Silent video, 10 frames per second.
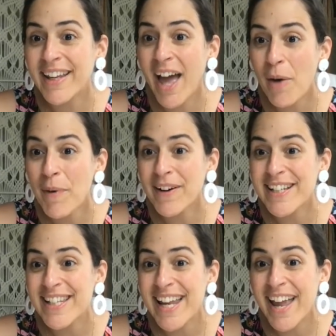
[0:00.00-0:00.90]
Cow party
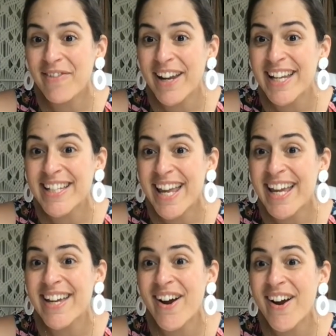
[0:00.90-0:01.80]
today at Rainy Day
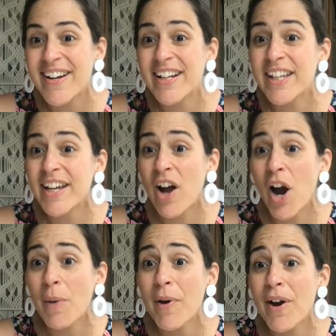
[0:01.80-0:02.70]
Yarn in Gig
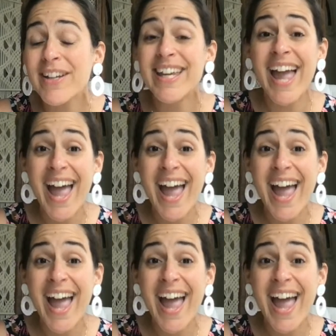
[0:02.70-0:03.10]
Harbor. Yay!